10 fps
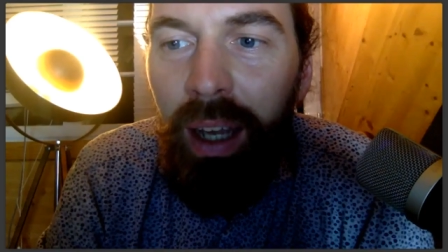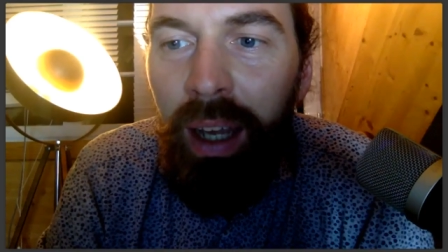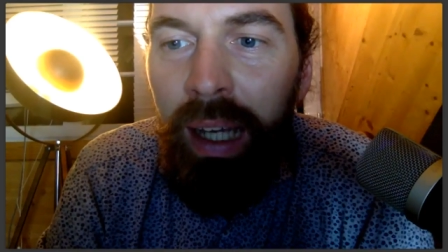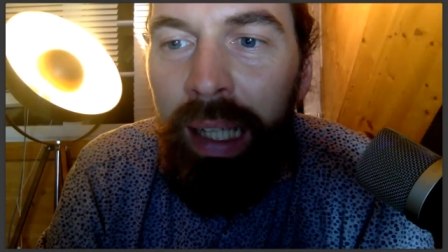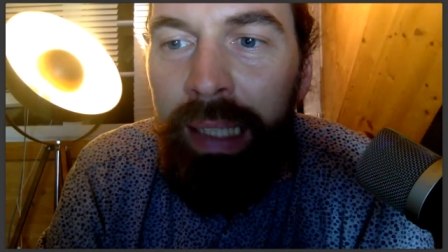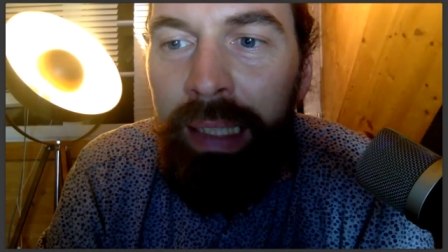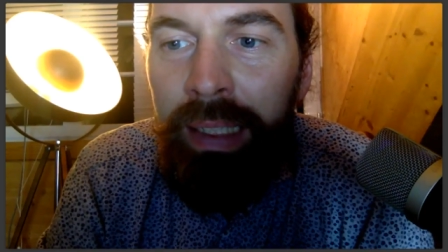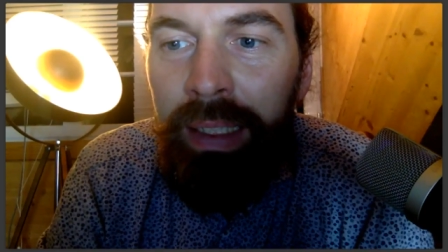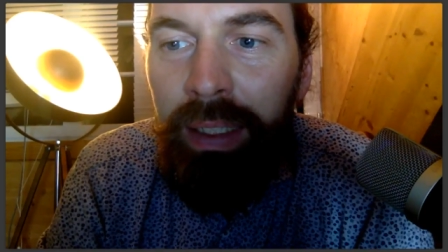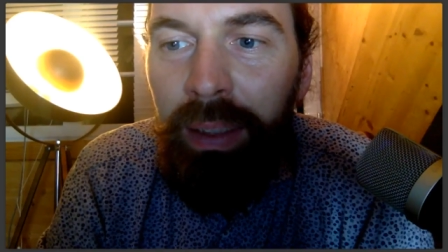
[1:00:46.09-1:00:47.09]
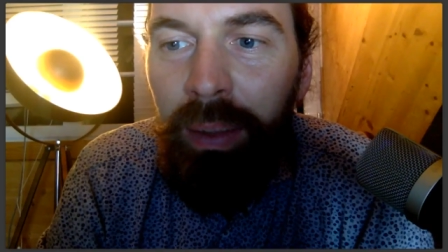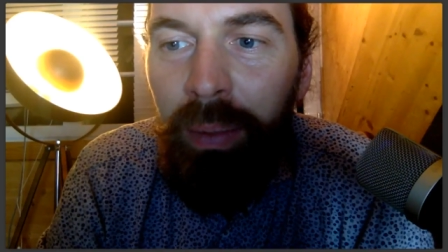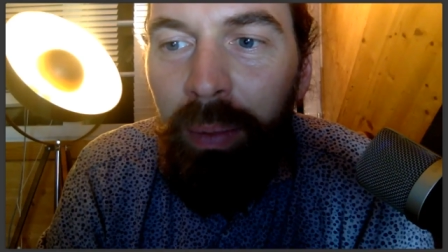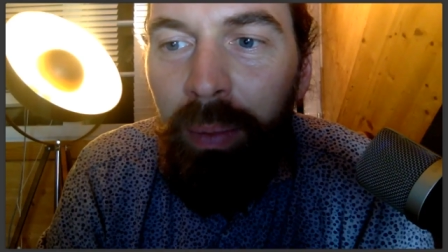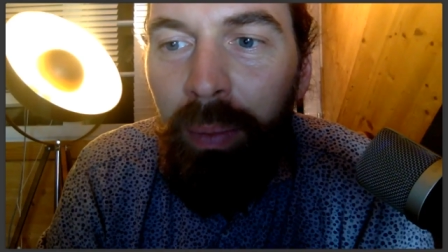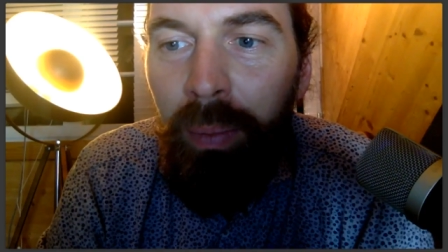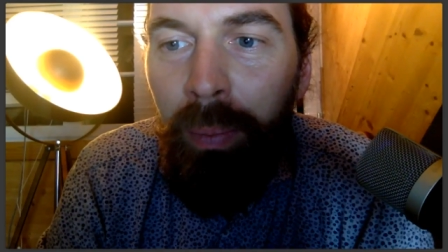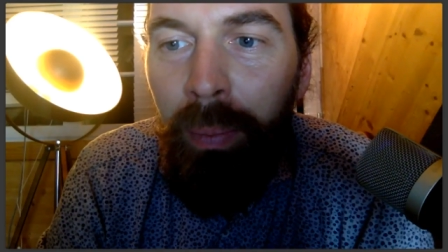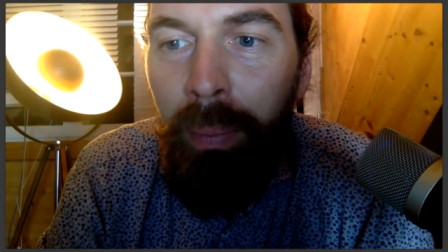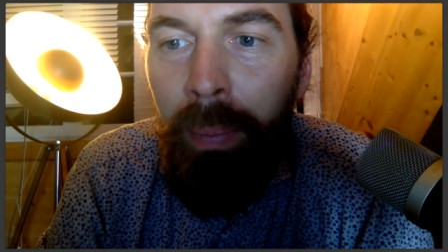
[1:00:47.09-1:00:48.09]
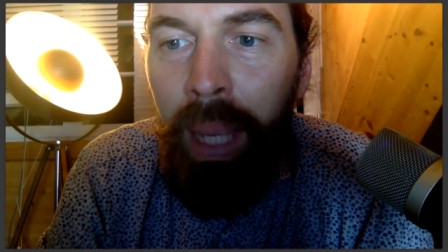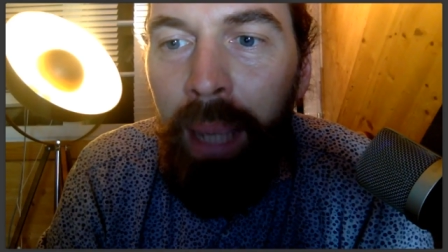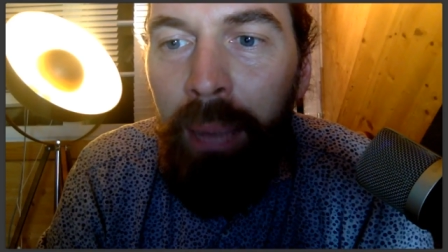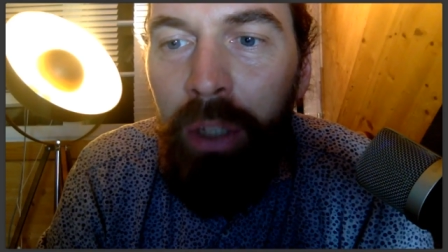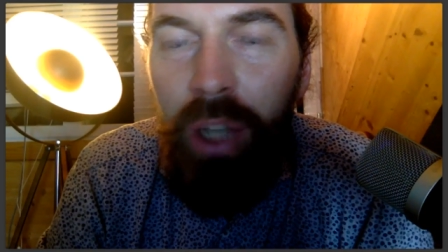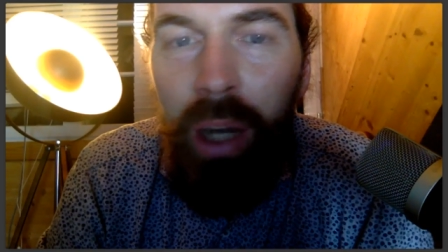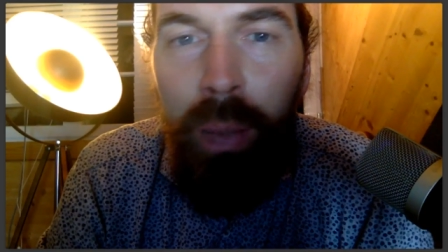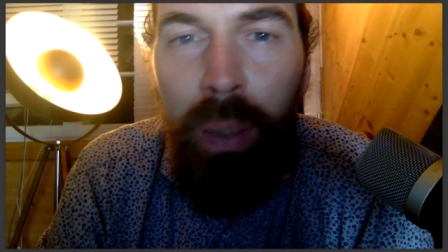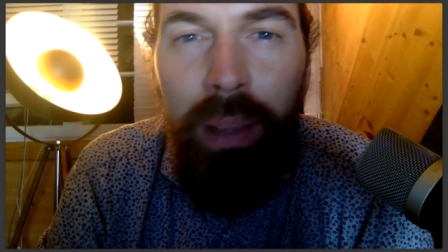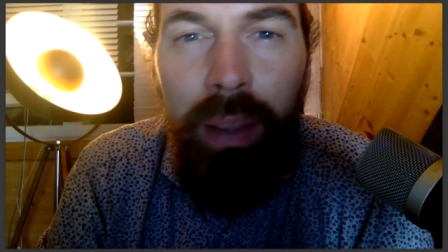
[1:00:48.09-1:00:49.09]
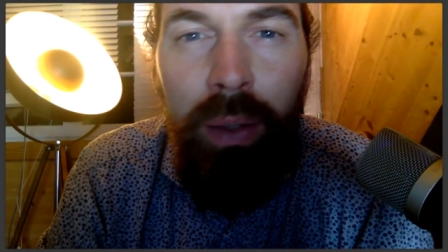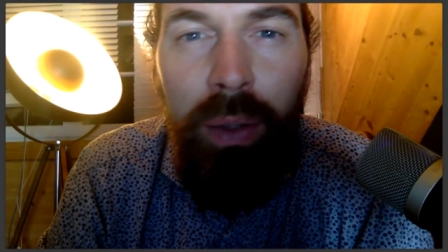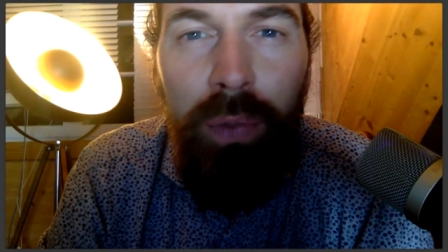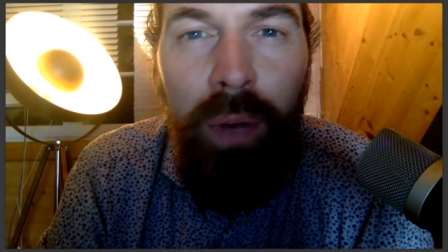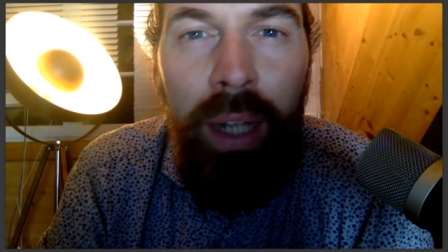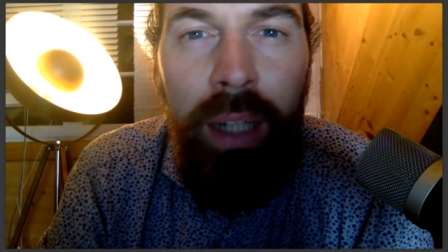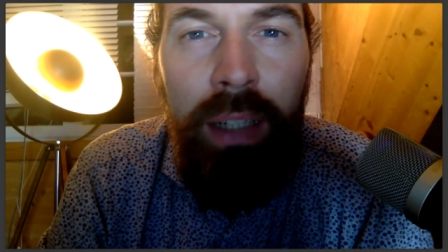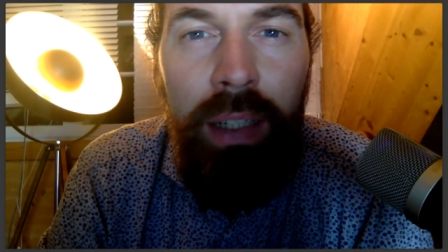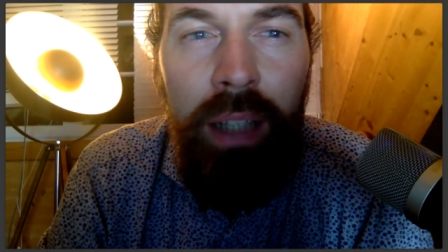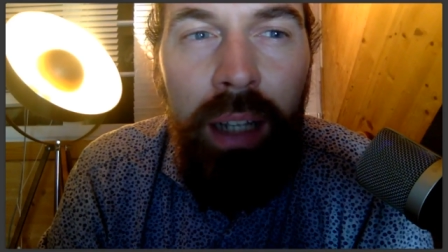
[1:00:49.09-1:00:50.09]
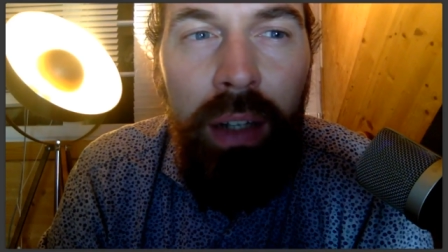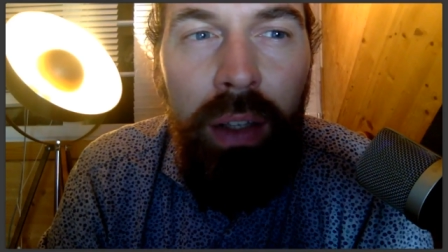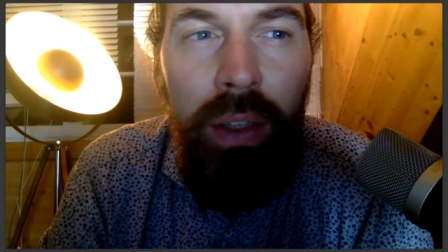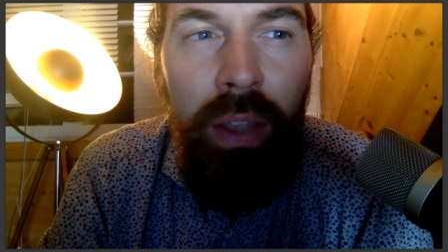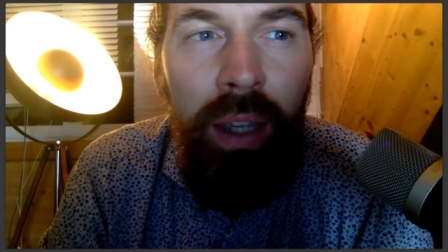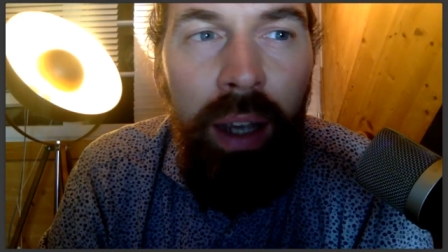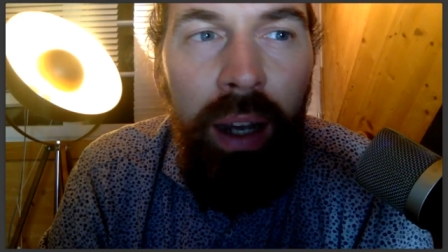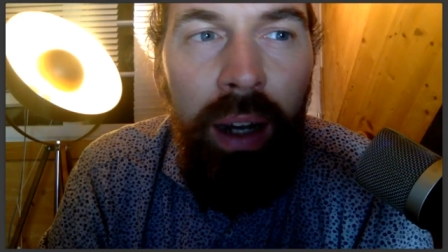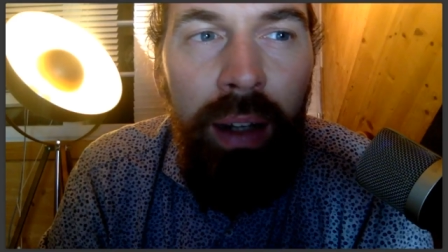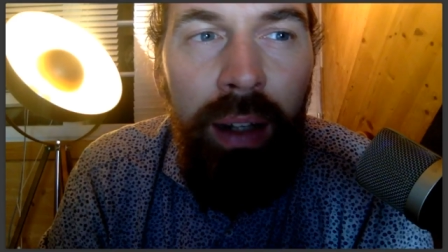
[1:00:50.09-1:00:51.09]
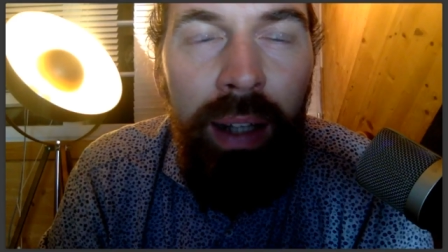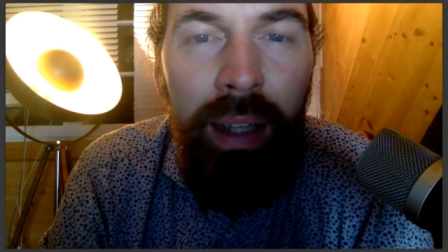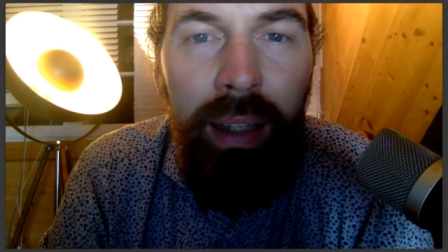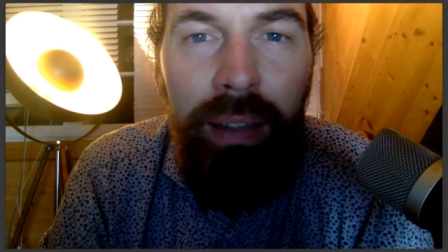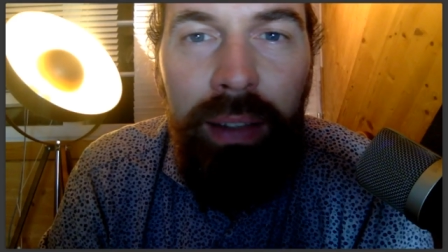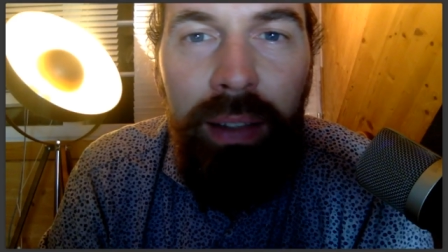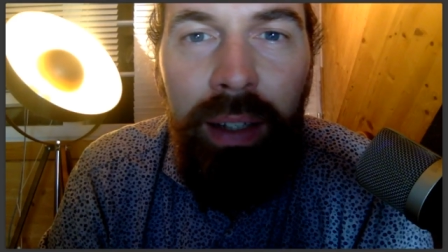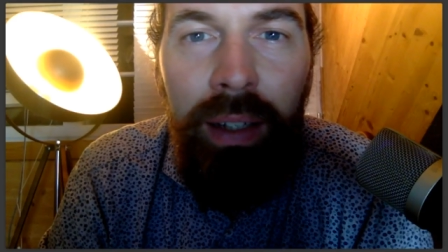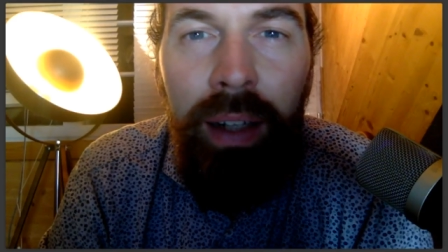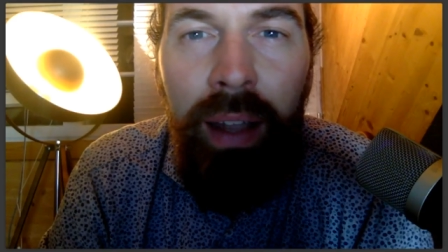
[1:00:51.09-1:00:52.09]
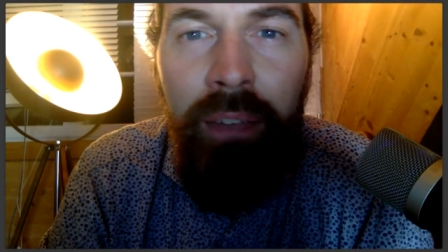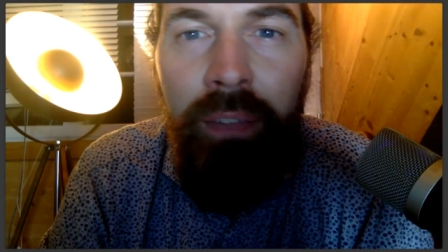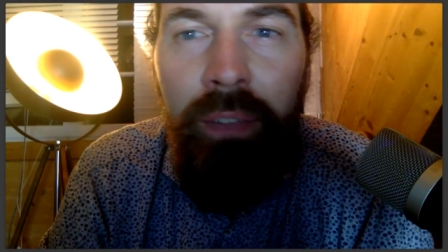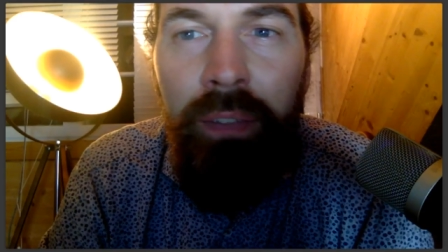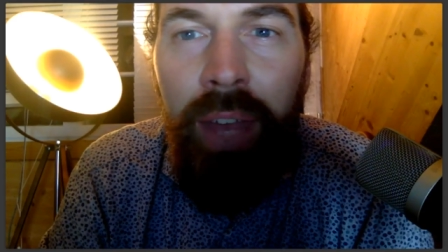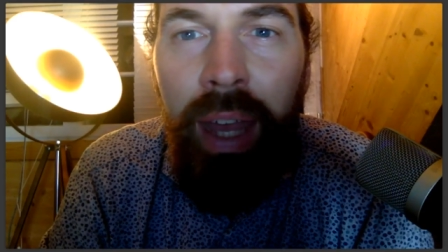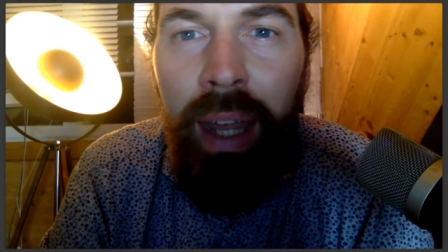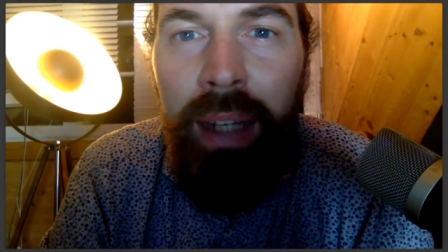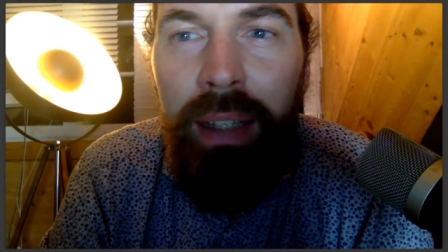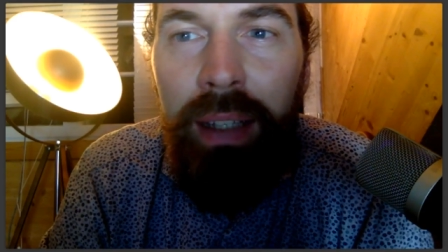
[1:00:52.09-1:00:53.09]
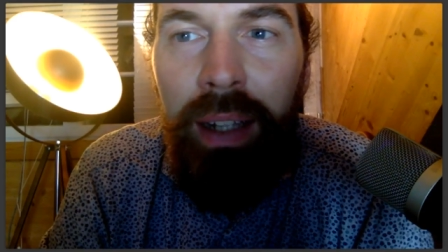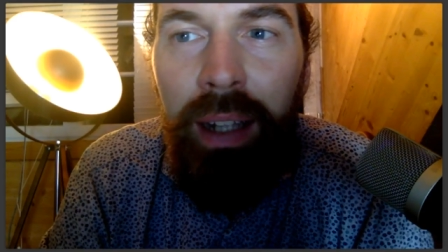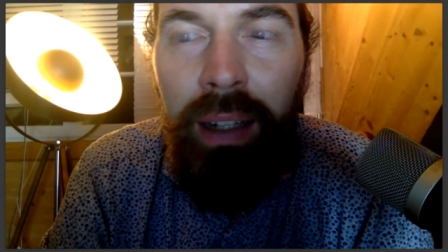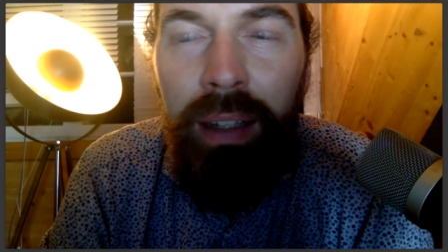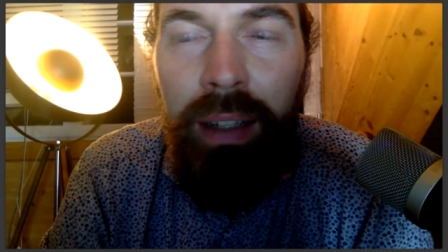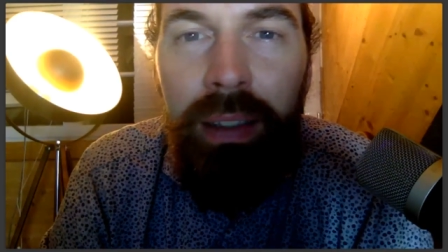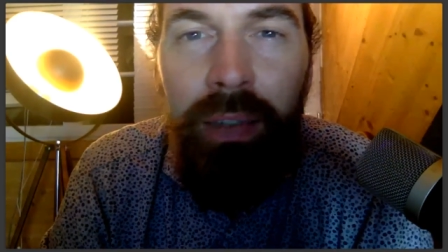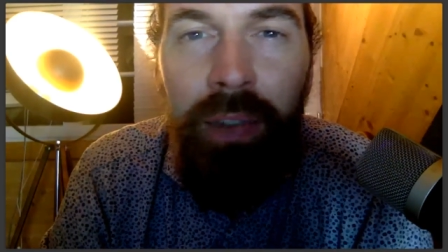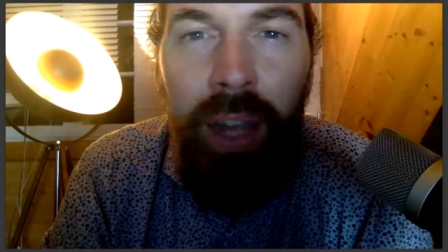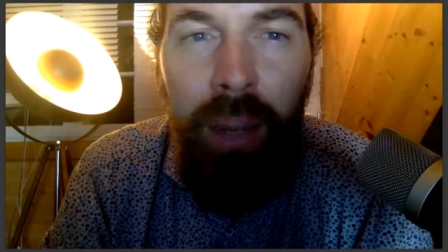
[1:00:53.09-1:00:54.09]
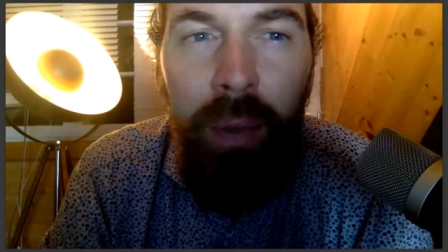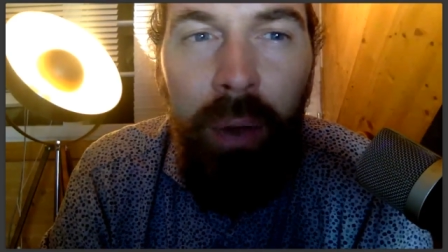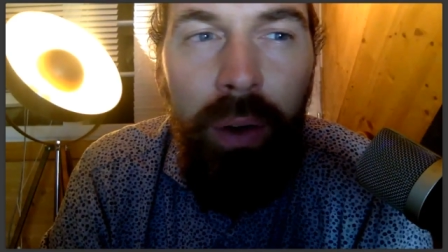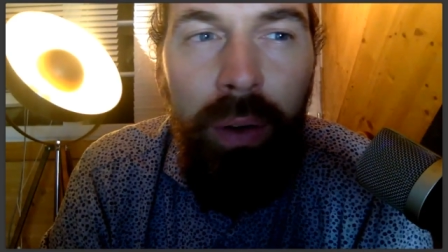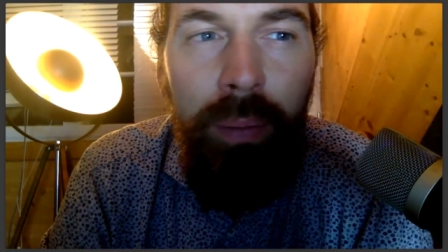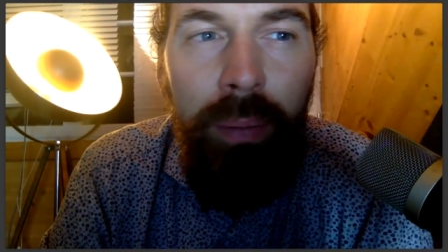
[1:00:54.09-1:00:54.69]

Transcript: and maybe share with those friends that you think are like a little advanced, a little developed, or